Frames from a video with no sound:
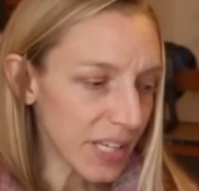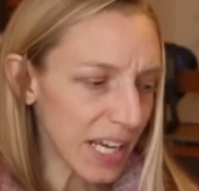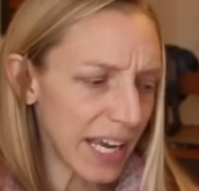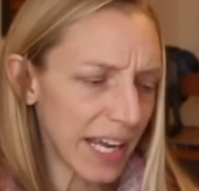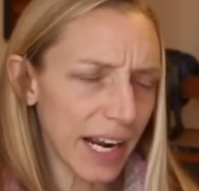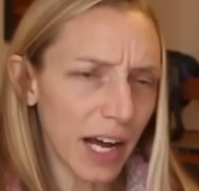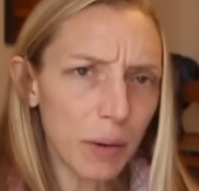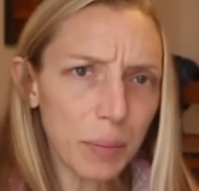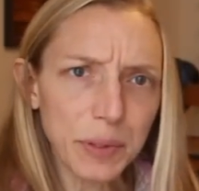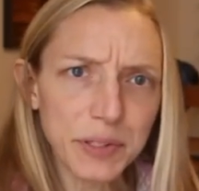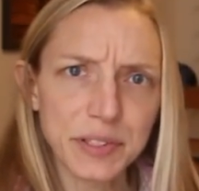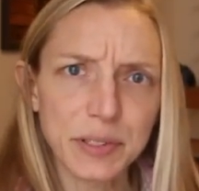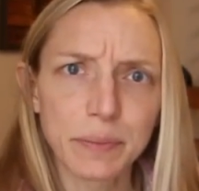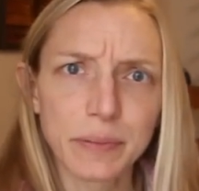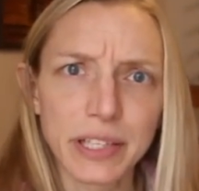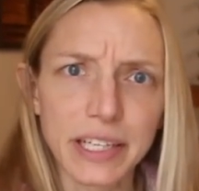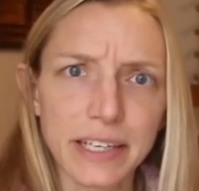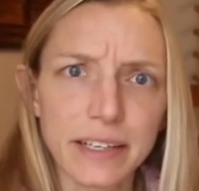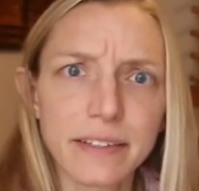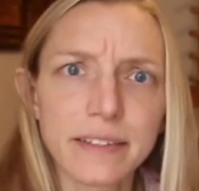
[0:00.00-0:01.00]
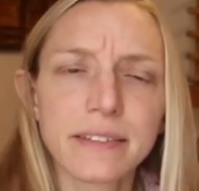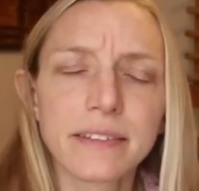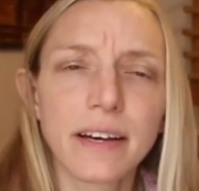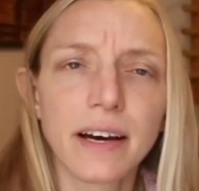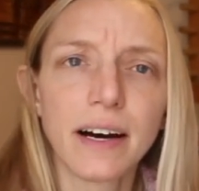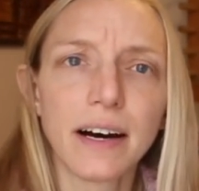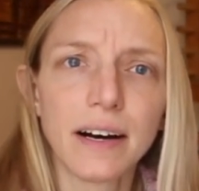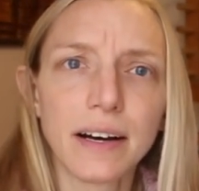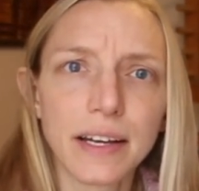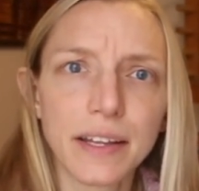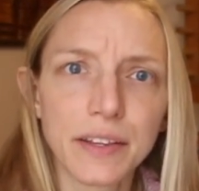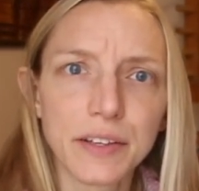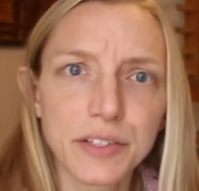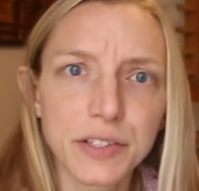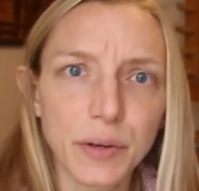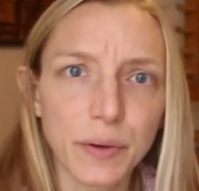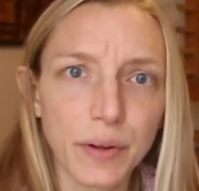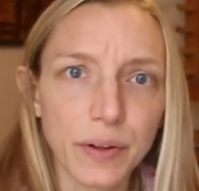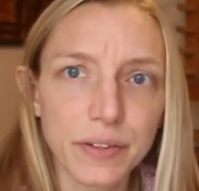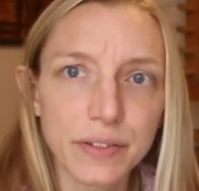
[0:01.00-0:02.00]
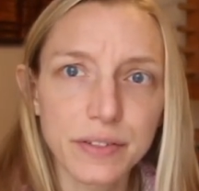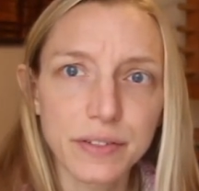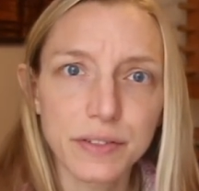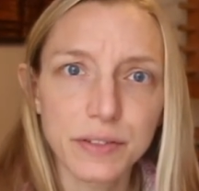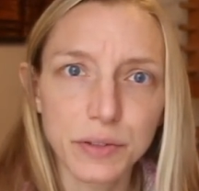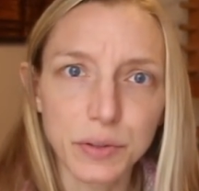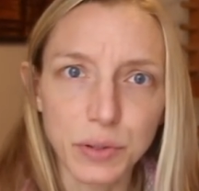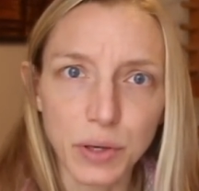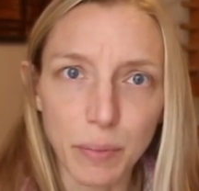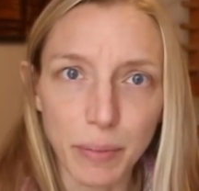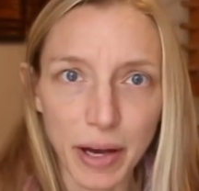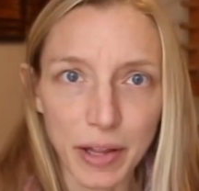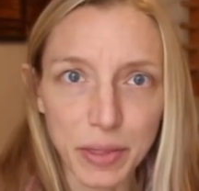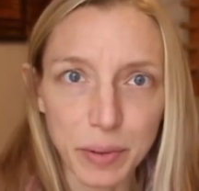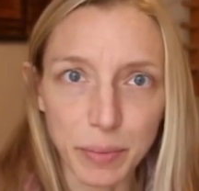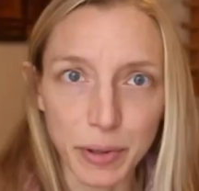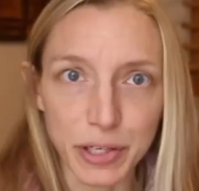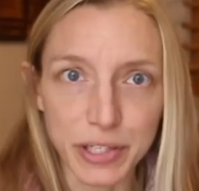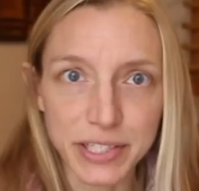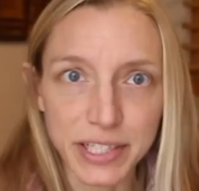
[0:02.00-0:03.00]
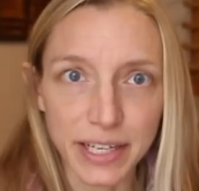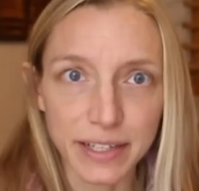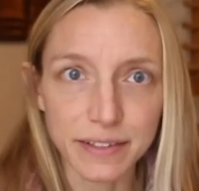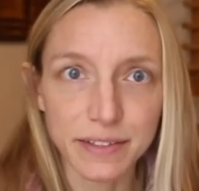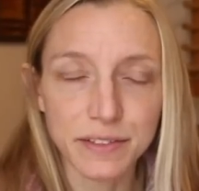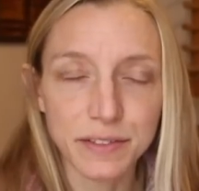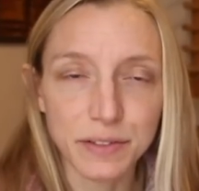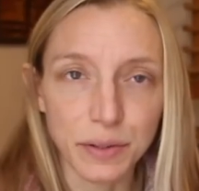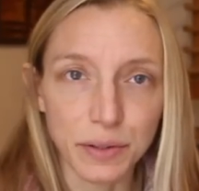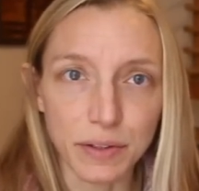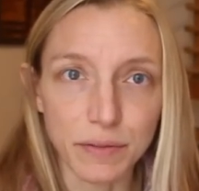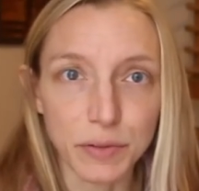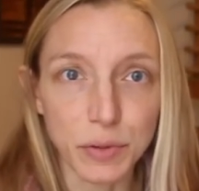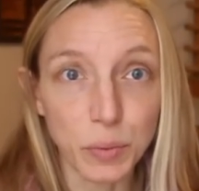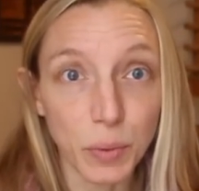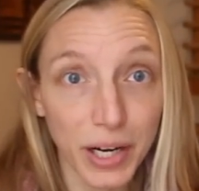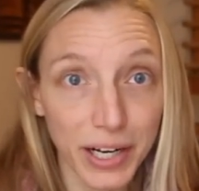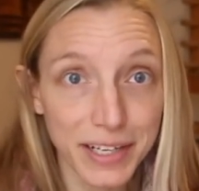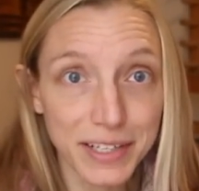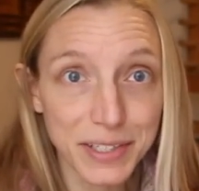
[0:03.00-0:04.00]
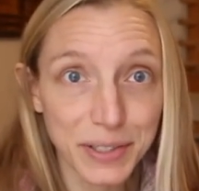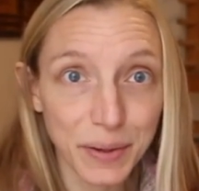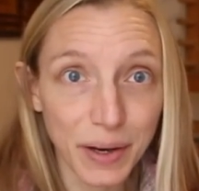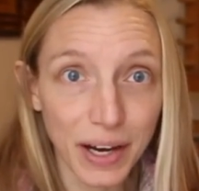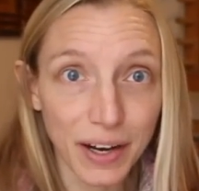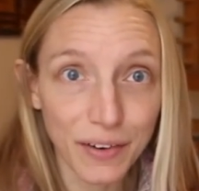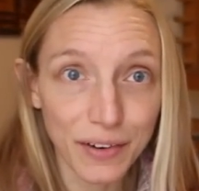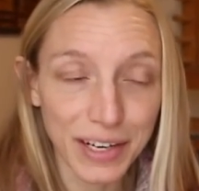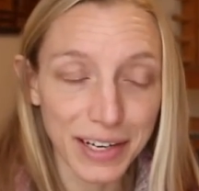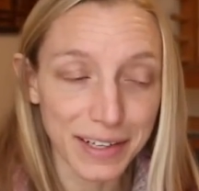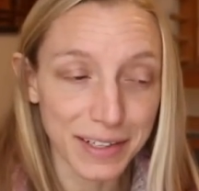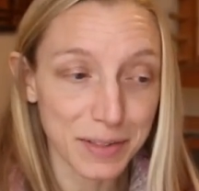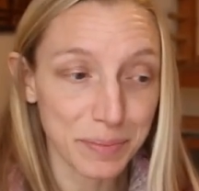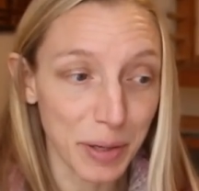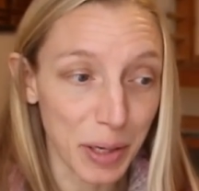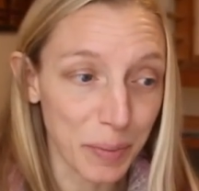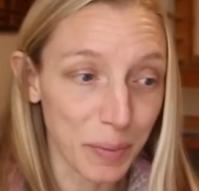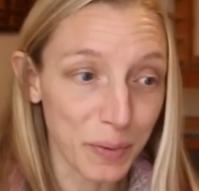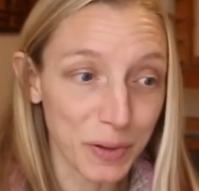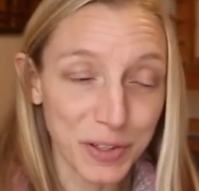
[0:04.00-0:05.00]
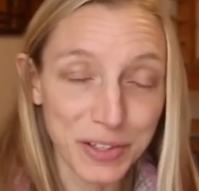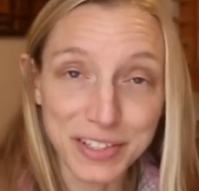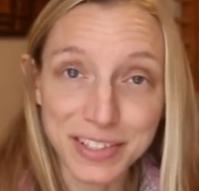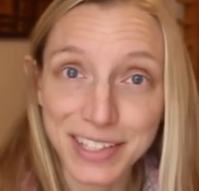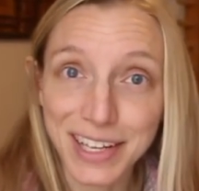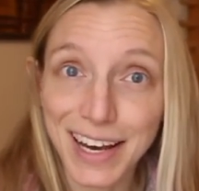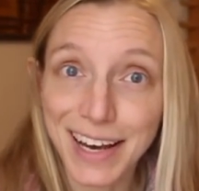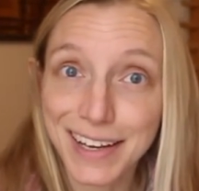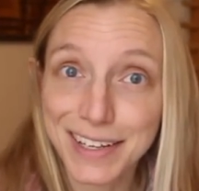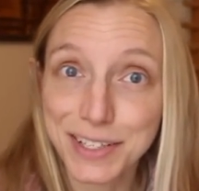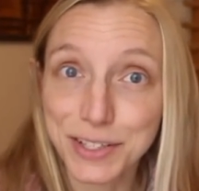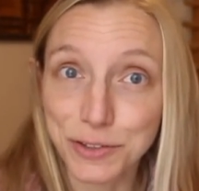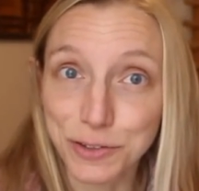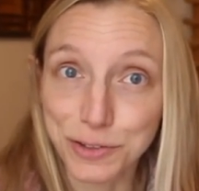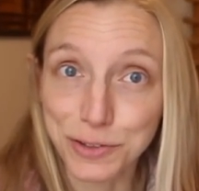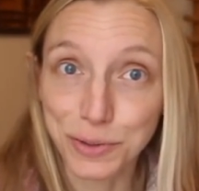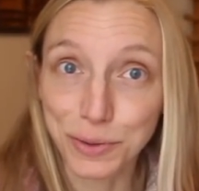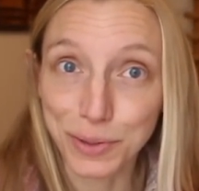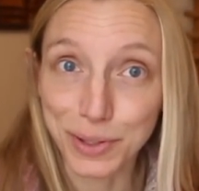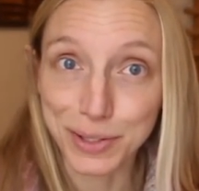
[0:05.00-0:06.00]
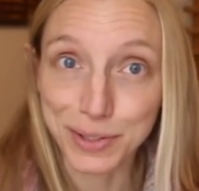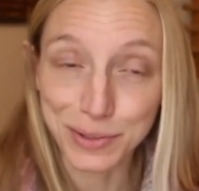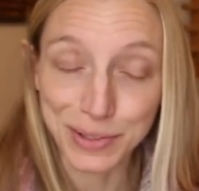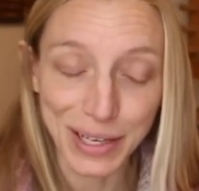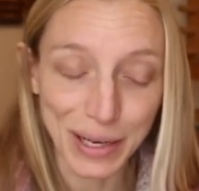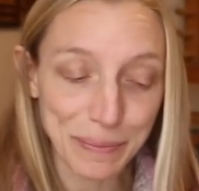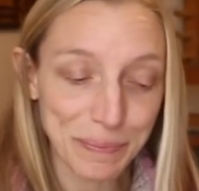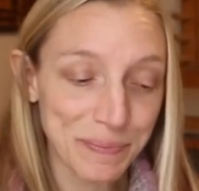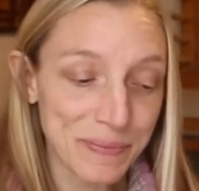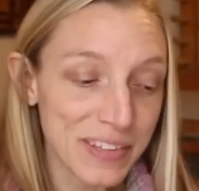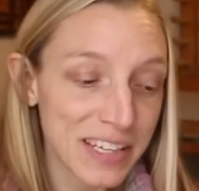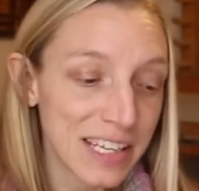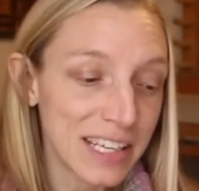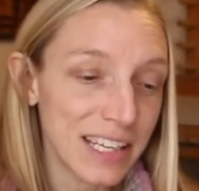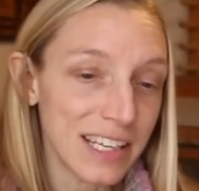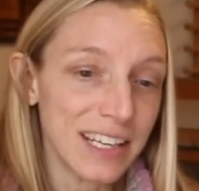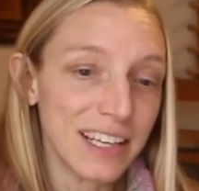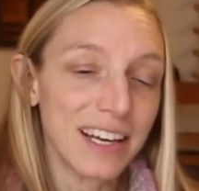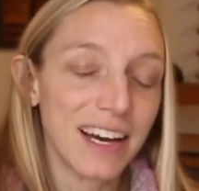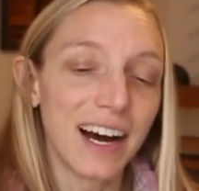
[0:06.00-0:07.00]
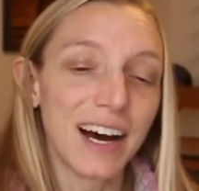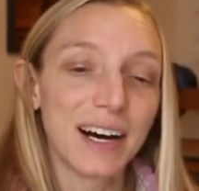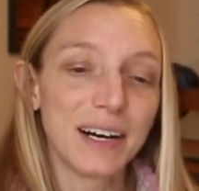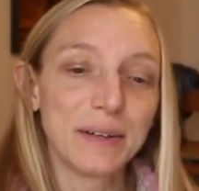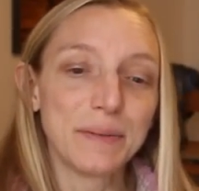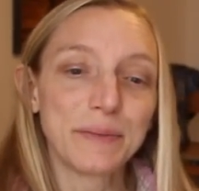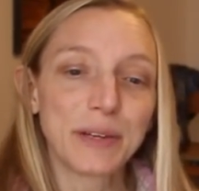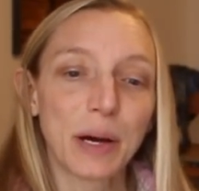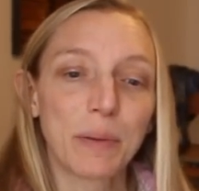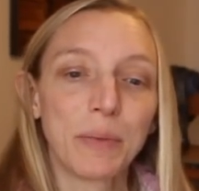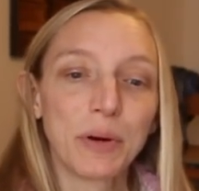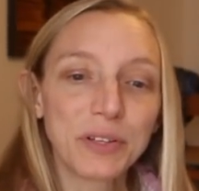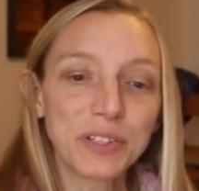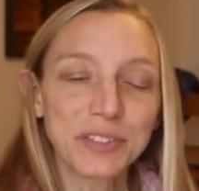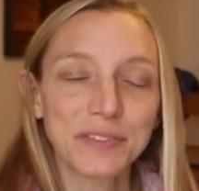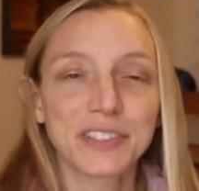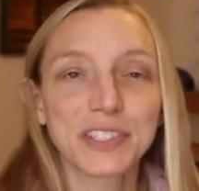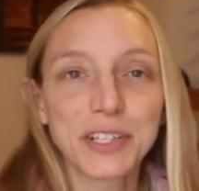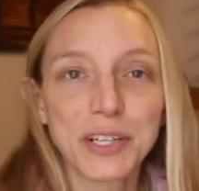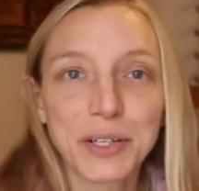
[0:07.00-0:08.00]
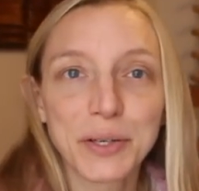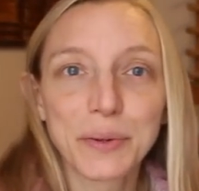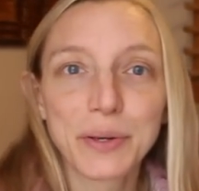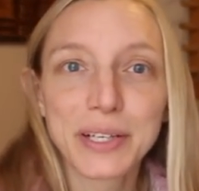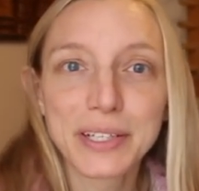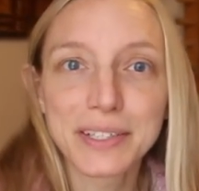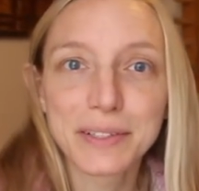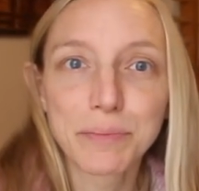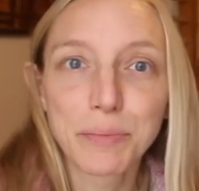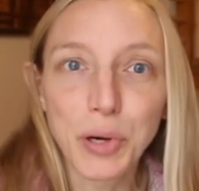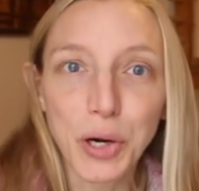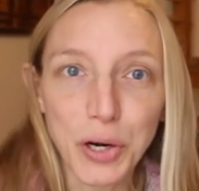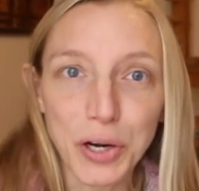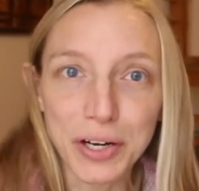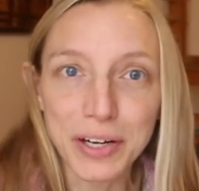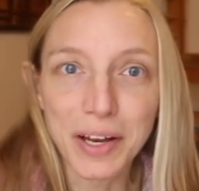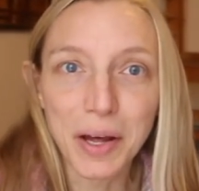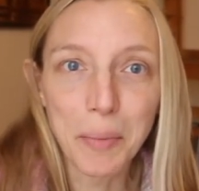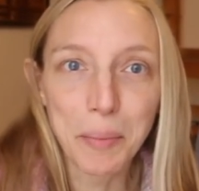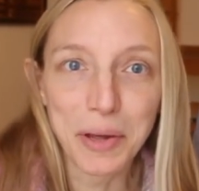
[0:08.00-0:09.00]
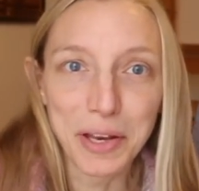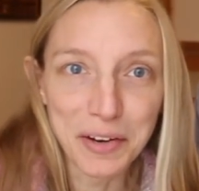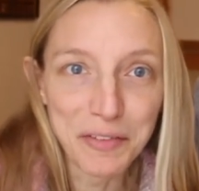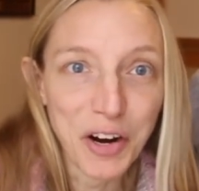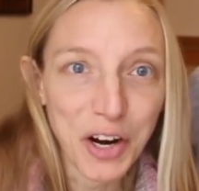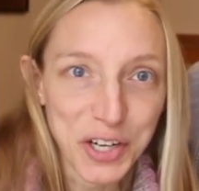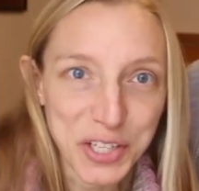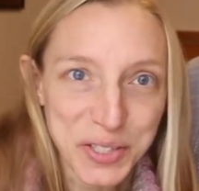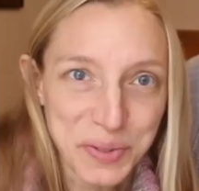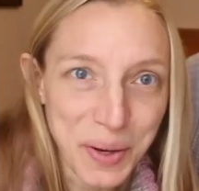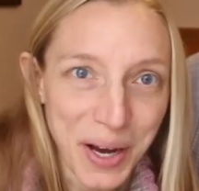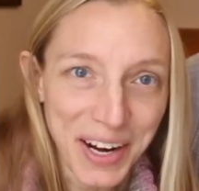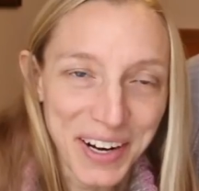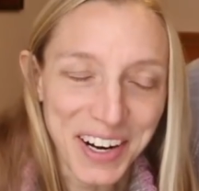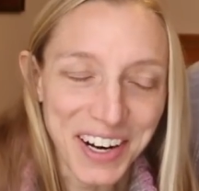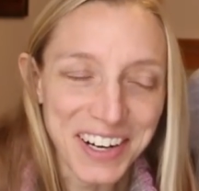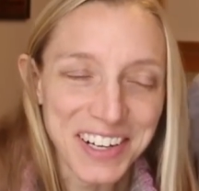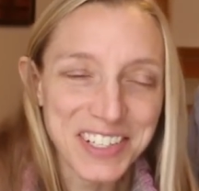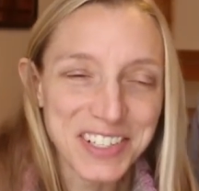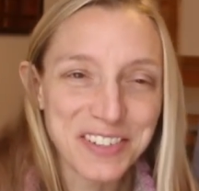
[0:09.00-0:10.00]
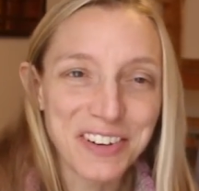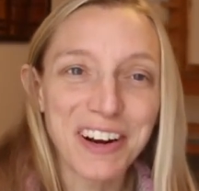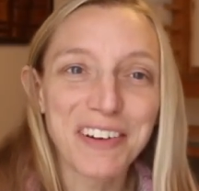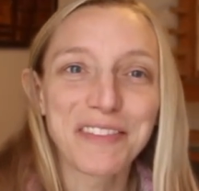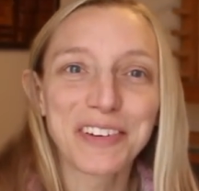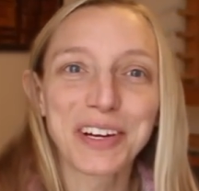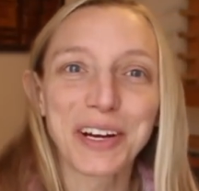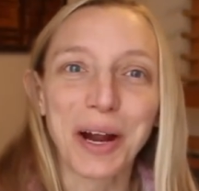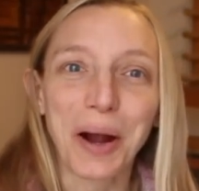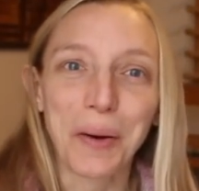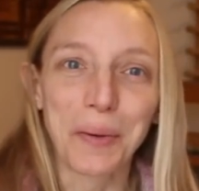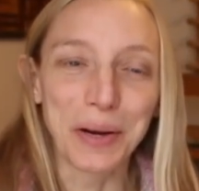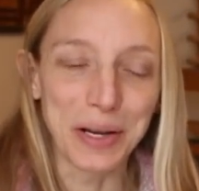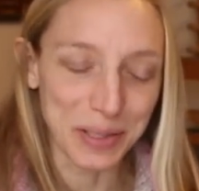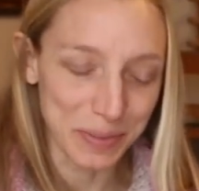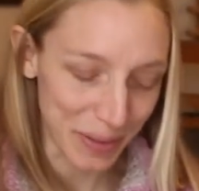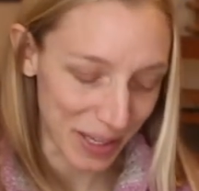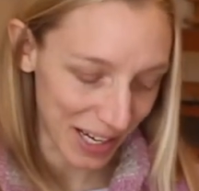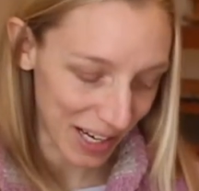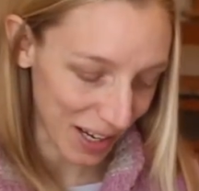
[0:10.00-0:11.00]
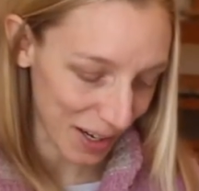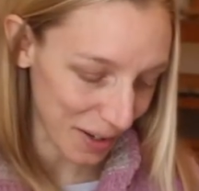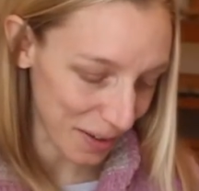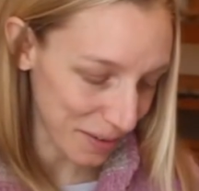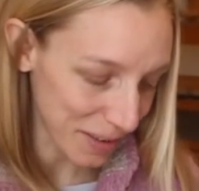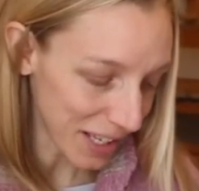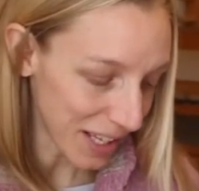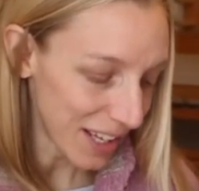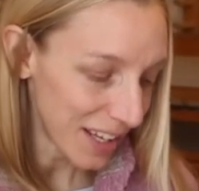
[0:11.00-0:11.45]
And I'll put some links uh, in the show notes to about the burn test, so that if you wanted to go out and experiment with your stash, you could totally do that. Um, now, most of us aren't going to burn a bit of our sweater to try to figure out what it's made out of.